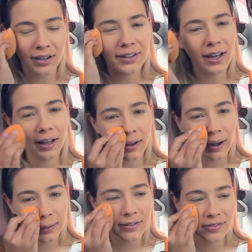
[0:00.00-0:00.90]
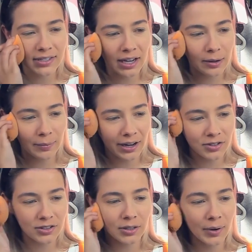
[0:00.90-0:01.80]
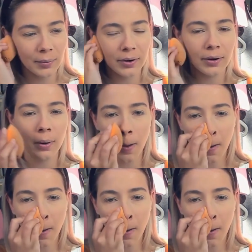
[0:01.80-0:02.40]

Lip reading: Yeah, kind of same actually, Wayward.